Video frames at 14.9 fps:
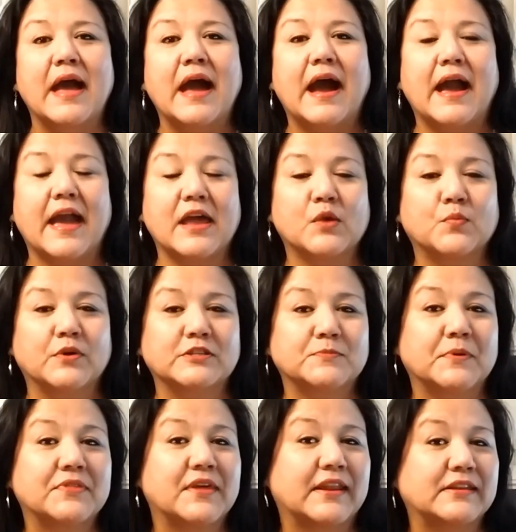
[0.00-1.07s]
I had a
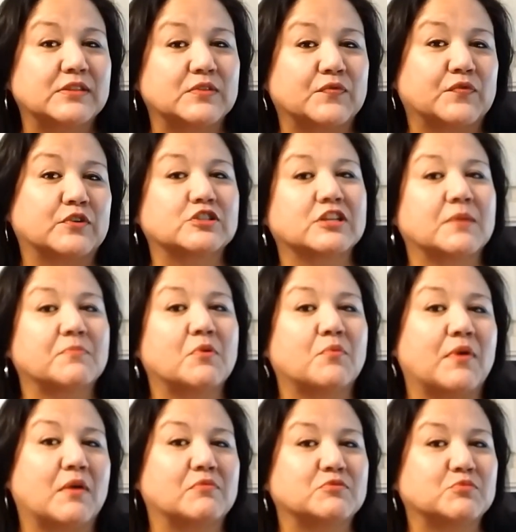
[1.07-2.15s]
recipe that I did the first time
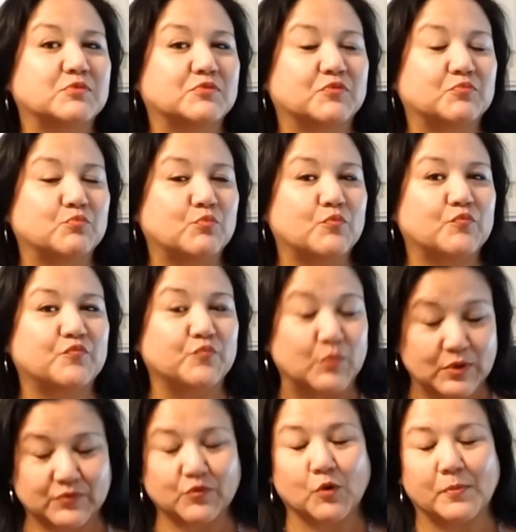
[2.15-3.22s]
around, which
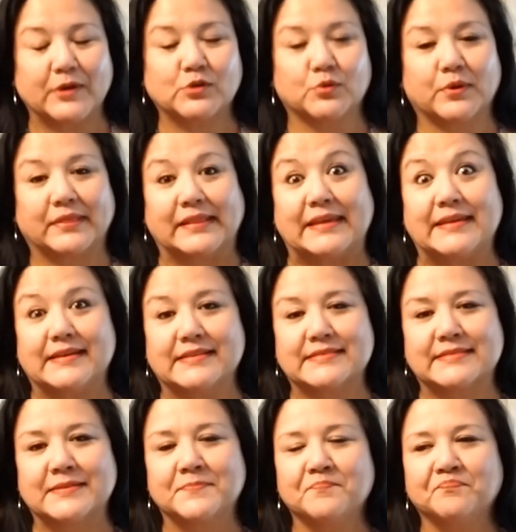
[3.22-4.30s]
was for my
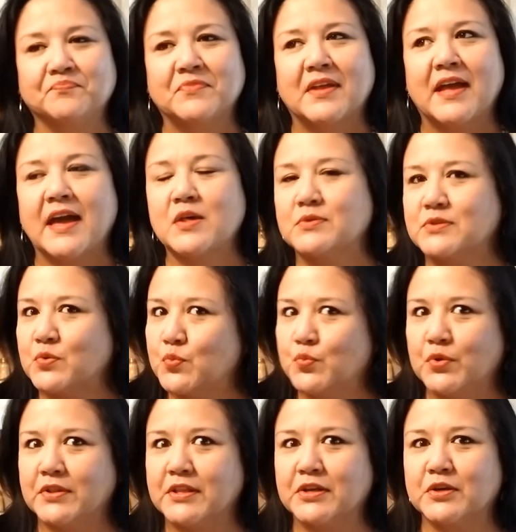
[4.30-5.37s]
tortillas. And it was a
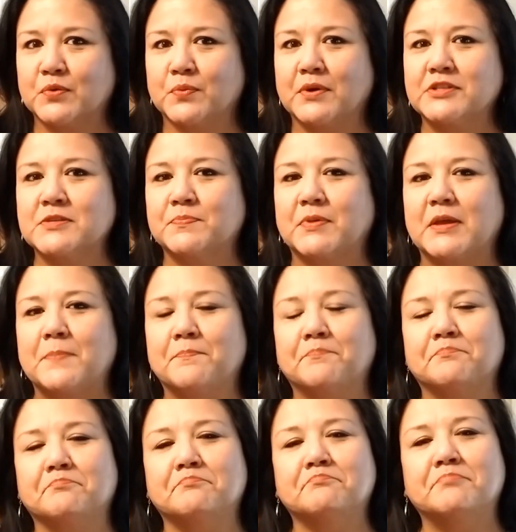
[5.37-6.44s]
really good recipe,
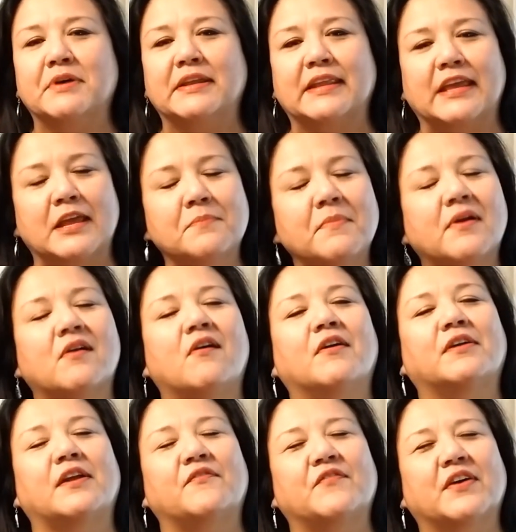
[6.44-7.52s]
but in my
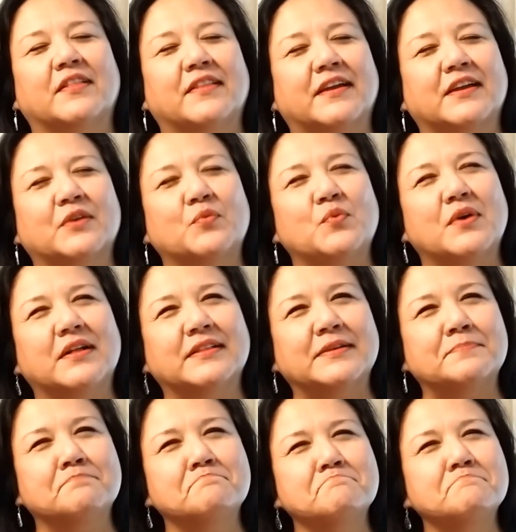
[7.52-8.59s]
heart I felt like, well,
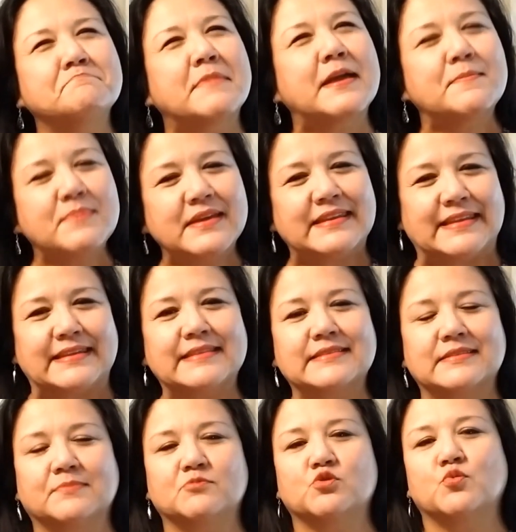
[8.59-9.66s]
it maybe needed
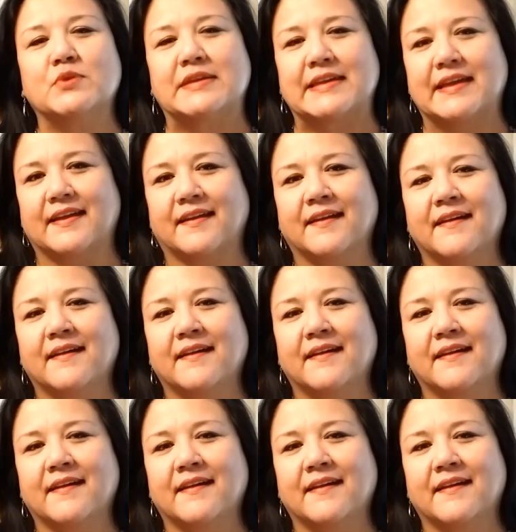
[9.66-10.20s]
some tweaking.